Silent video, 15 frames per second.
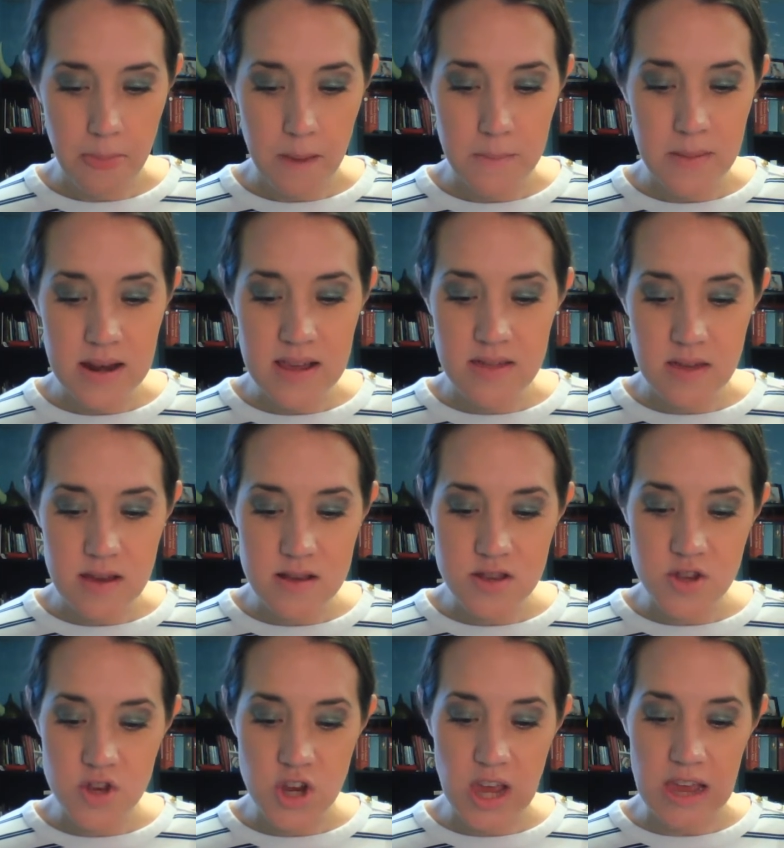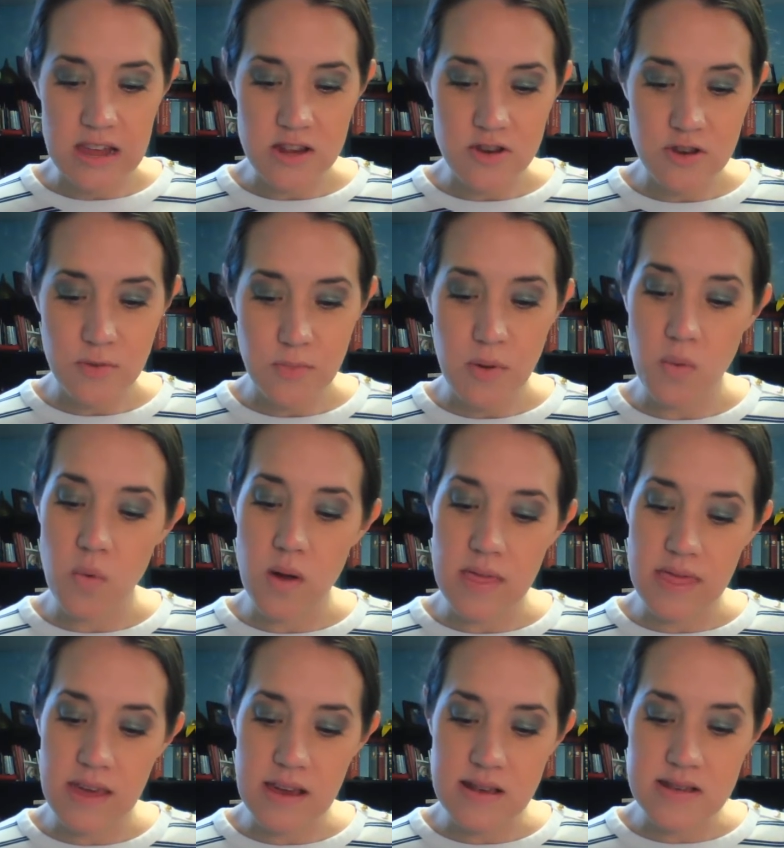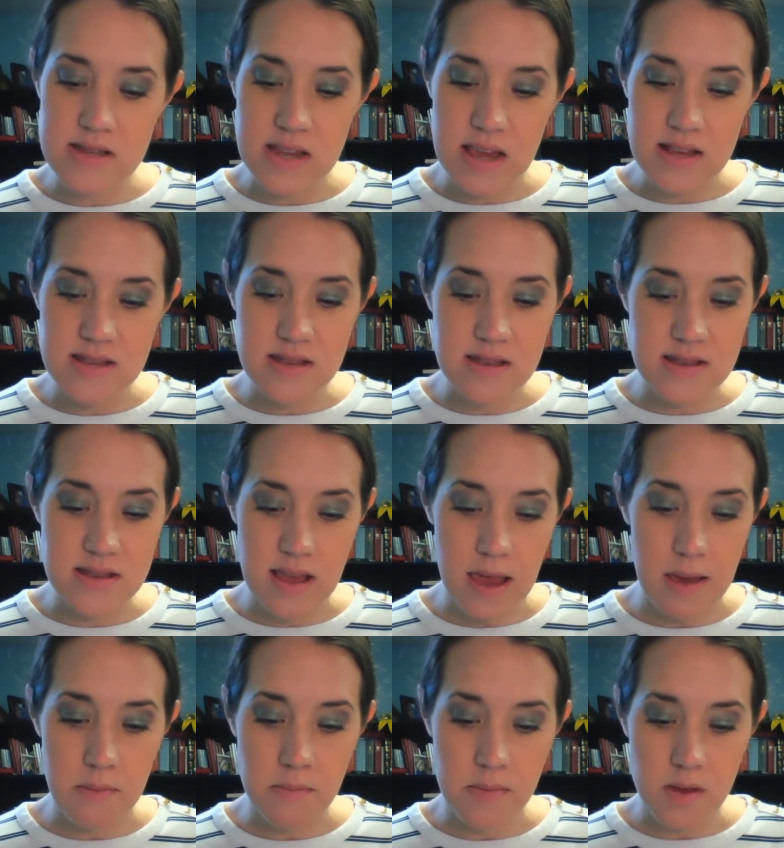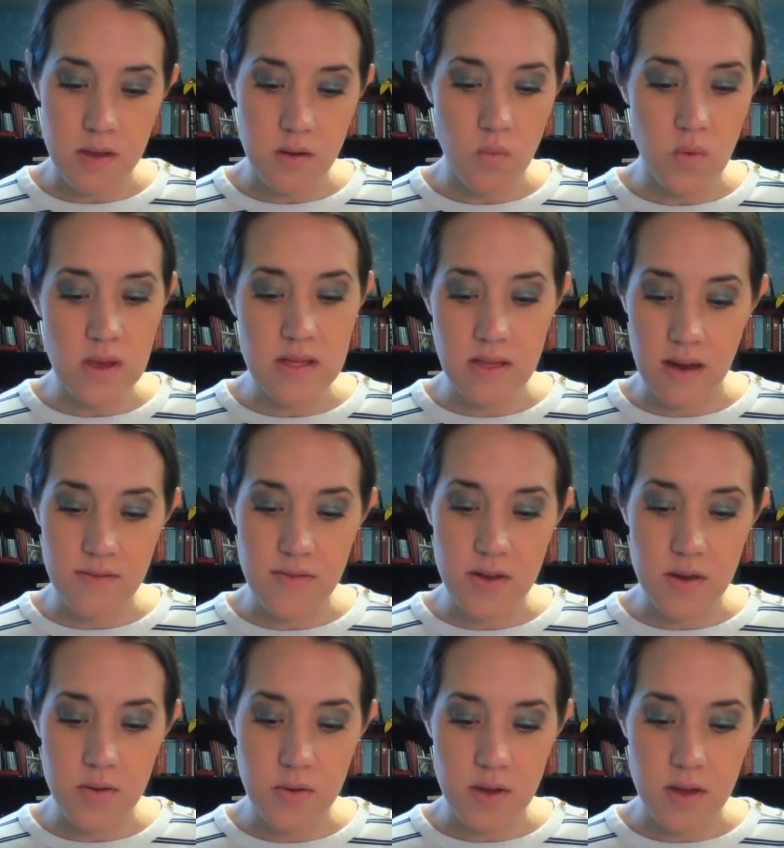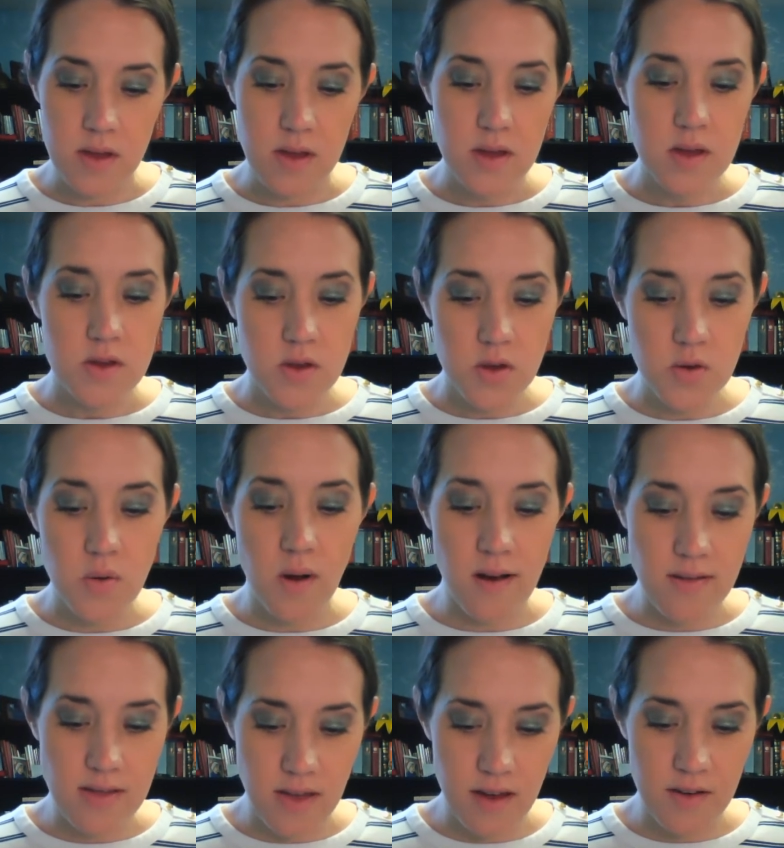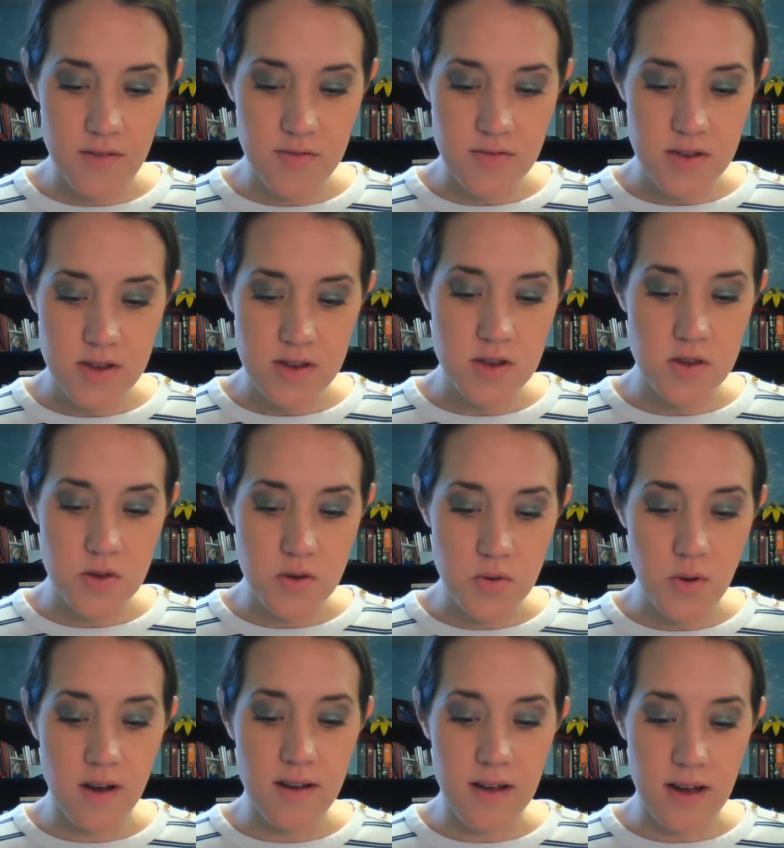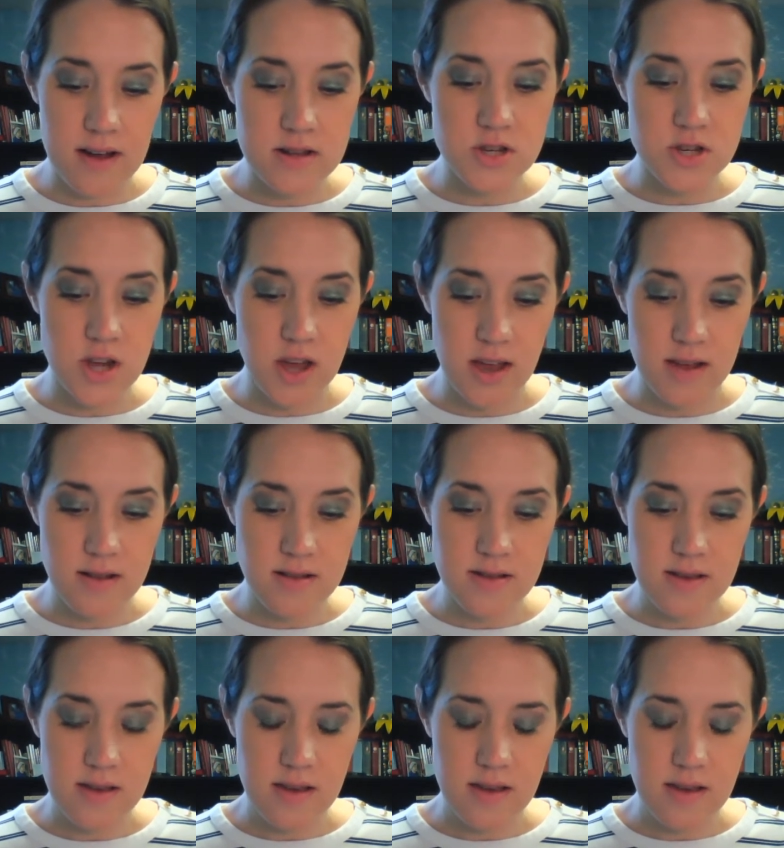Many things change, but one thing stays the same. We love you. You are loved. You are God's child.